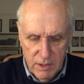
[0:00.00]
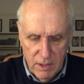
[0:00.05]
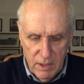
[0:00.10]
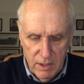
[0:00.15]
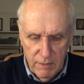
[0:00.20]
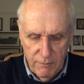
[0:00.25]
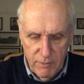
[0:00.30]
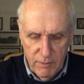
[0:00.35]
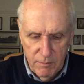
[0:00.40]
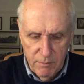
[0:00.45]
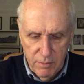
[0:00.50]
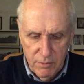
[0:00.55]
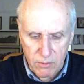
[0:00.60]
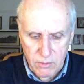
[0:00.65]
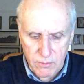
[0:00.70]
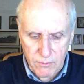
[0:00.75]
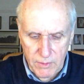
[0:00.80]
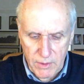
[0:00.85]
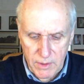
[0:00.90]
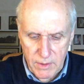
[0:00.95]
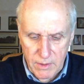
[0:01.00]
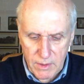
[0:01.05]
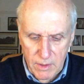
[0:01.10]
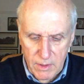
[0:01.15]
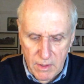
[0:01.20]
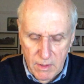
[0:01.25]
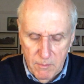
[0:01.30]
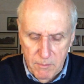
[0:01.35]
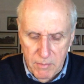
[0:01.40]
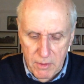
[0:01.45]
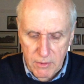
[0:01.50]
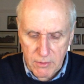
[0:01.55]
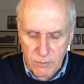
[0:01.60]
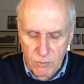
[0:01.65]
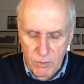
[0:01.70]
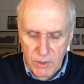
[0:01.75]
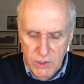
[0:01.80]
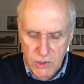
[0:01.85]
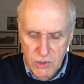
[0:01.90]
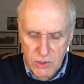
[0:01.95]
life improving, both
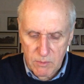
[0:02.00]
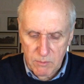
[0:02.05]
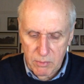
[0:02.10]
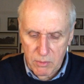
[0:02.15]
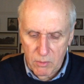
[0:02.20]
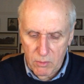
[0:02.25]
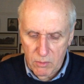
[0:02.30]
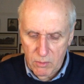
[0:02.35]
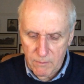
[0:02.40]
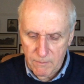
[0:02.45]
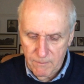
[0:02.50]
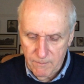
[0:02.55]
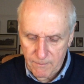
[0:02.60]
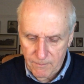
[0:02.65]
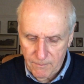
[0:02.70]
rich and poor.